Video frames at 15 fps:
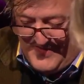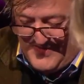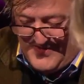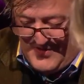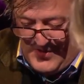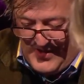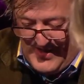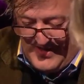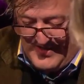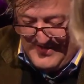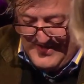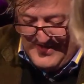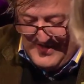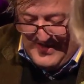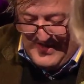the square.
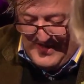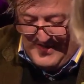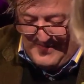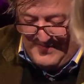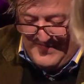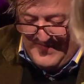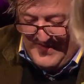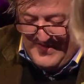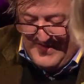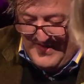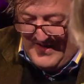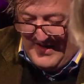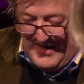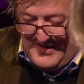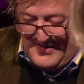
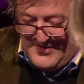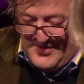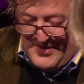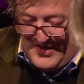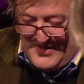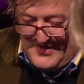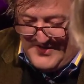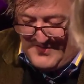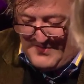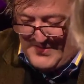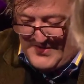I tried to